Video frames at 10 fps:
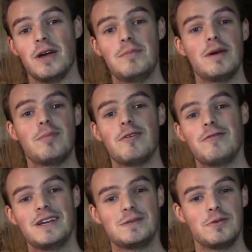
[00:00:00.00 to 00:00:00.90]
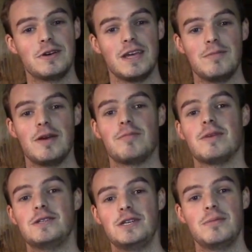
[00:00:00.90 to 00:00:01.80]
Hit me up on Facebook, hit me up
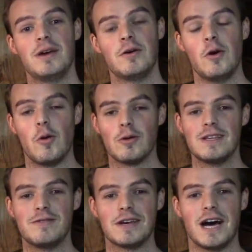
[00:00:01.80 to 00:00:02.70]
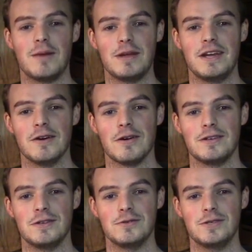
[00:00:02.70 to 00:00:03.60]
my Gmail or leave a comment here
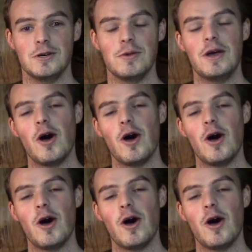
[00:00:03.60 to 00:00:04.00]
on YouTube.